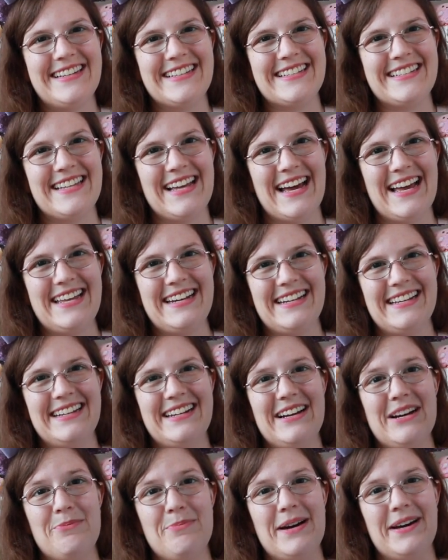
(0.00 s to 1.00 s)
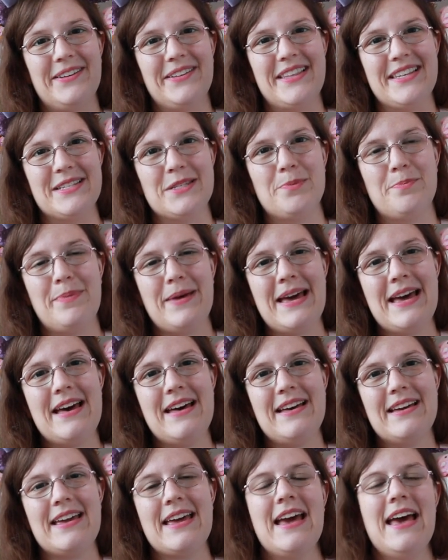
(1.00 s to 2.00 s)
excited about this
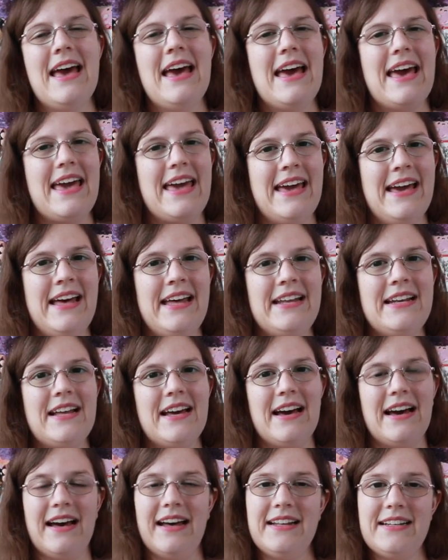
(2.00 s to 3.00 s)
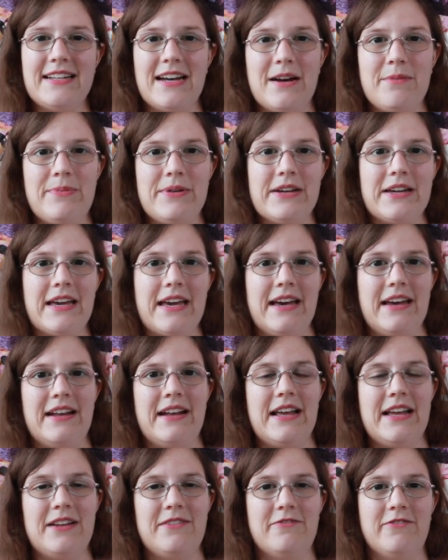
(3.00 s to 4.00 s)
bag and Hot Topic
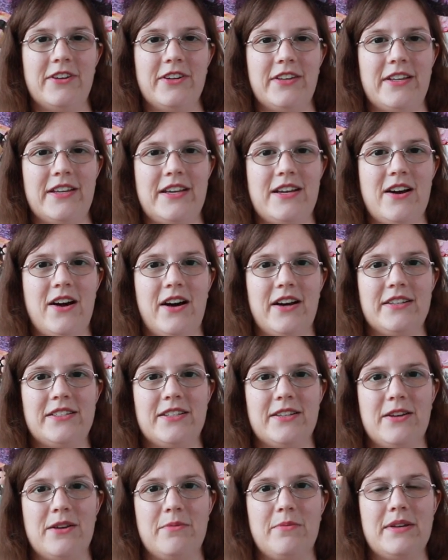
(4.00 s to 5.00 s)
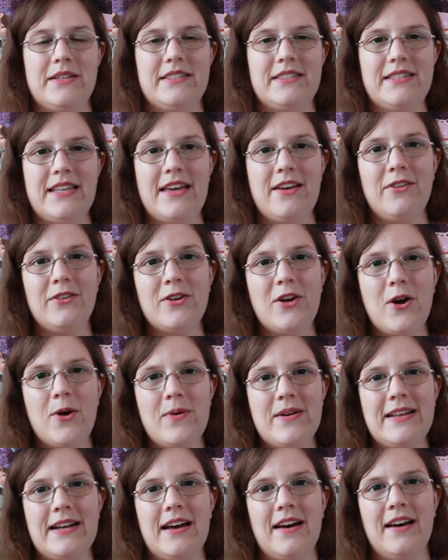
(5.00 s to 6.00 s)
had a really awesome sale
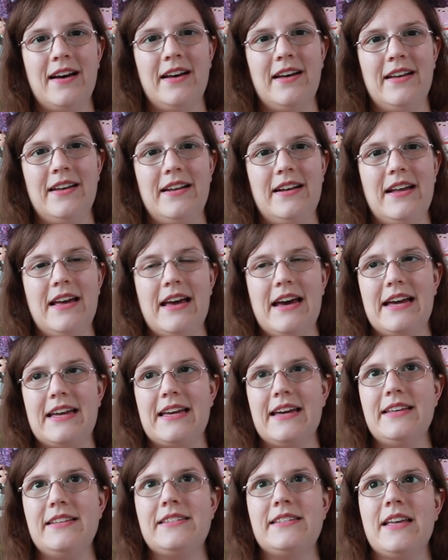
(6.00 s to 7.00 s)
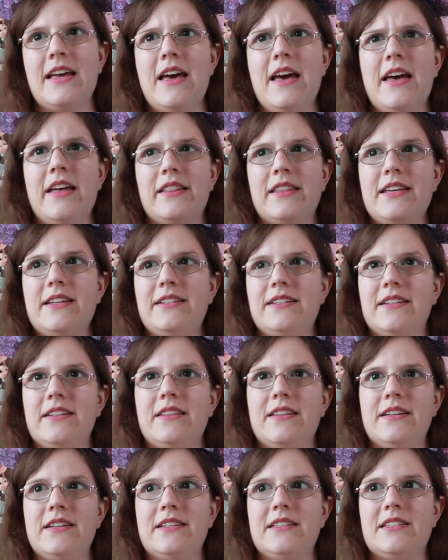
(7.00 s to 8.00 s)
going on. I guess they
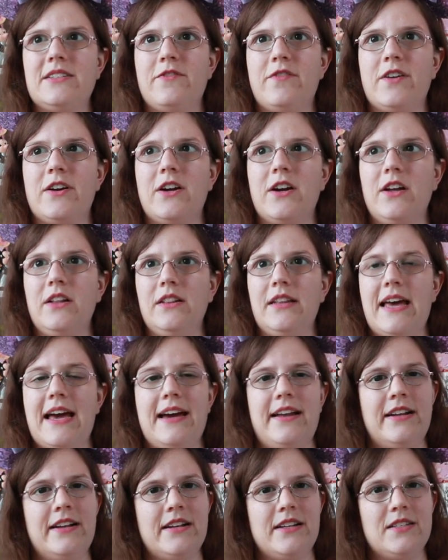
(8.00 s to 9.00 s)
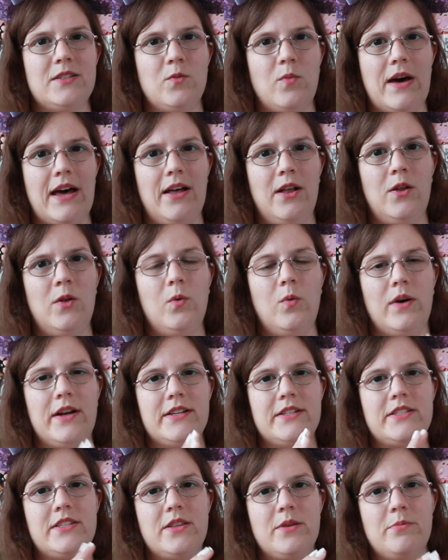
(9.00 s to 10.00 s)
did this for Aladdin as well.
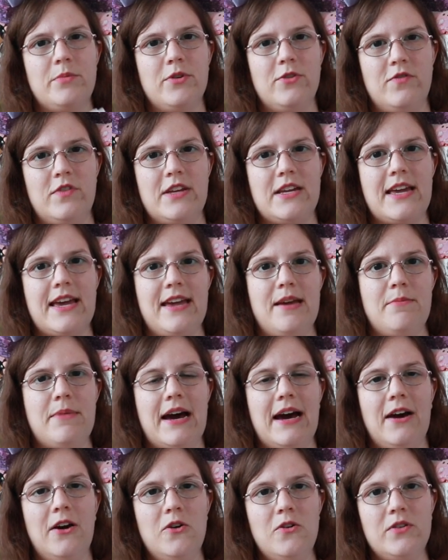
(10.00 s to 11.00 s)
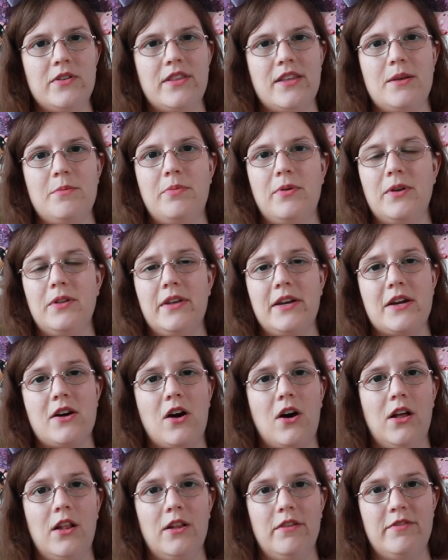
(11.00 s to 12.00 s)
Once the movie came out, they put like
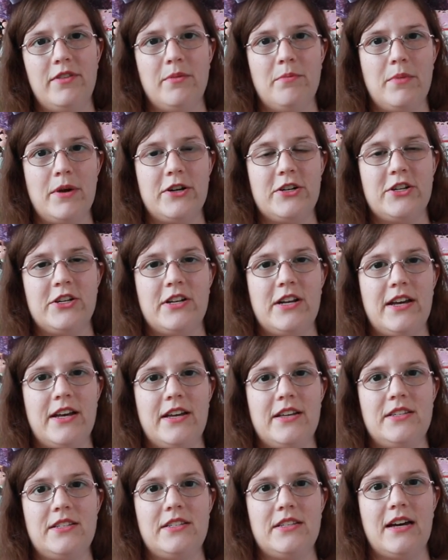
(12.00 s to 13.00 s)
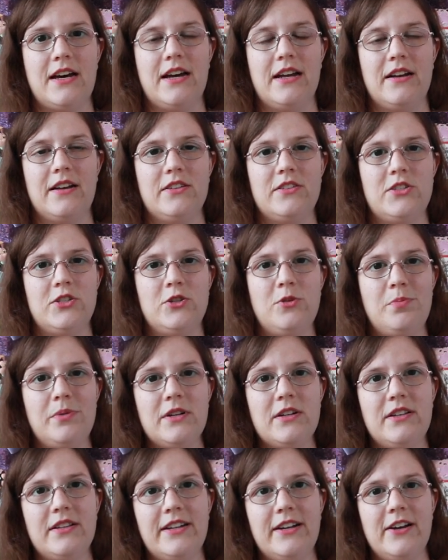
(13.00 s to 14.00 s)
all of the merchandise on
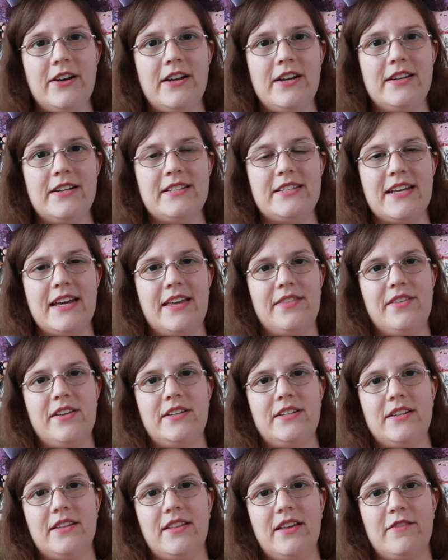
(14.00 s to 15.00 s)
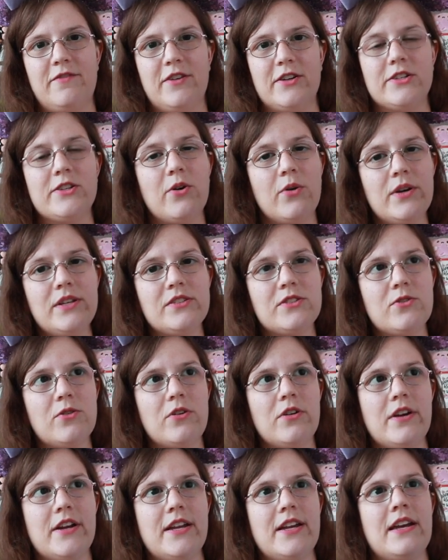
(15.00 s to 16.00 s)
super clearance and they did that for Toy
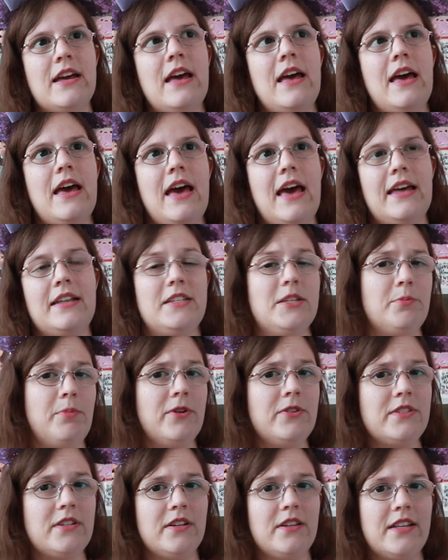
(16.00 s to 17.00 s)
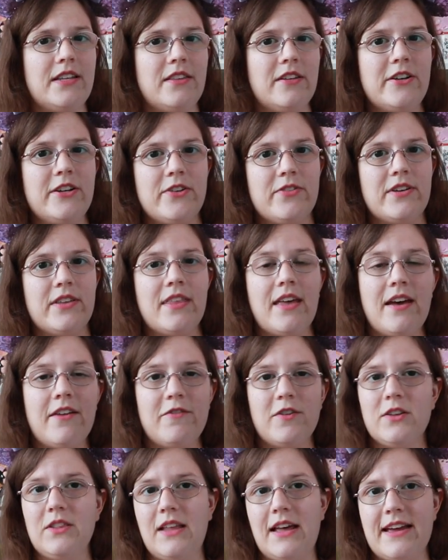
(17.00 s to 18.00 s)
Story. And supposedly they're doing
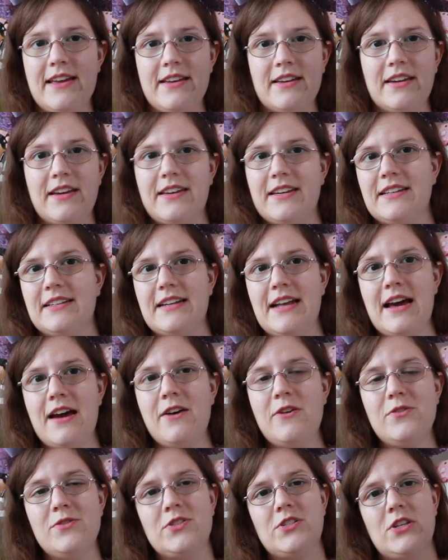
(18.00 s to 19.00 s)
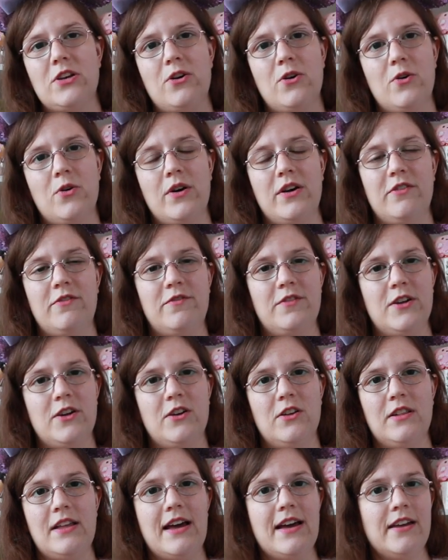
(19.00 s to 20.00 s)
that for Lion King now. So if
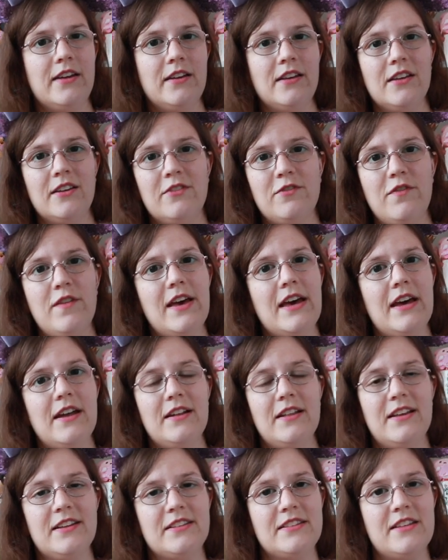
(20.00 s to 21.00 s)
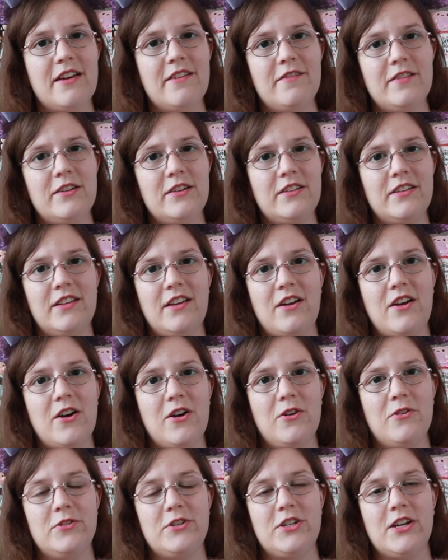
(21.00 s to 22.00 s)
you're a Lion King fan, like definitely
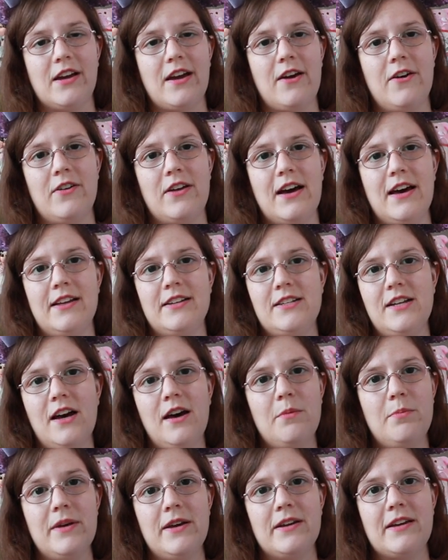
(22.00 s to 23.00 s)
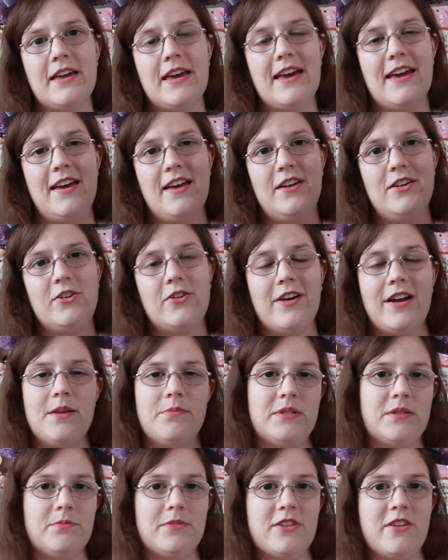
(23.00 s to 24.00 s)
go check out Hot Topic and
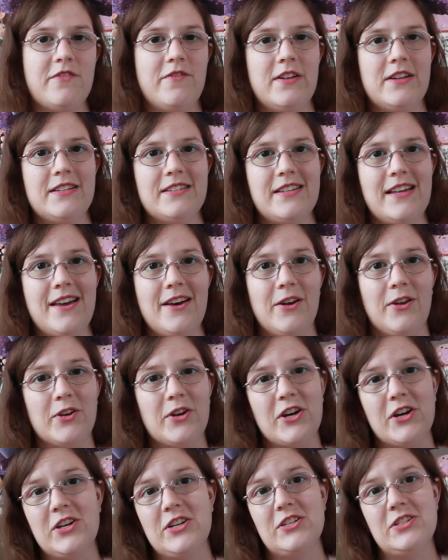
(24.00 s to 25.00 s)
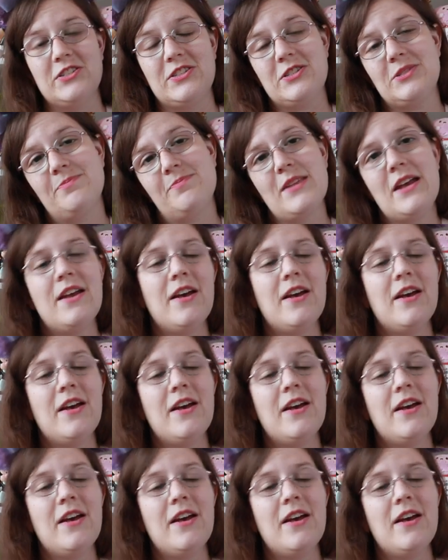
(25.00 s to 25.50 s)
grab some stuff on sale because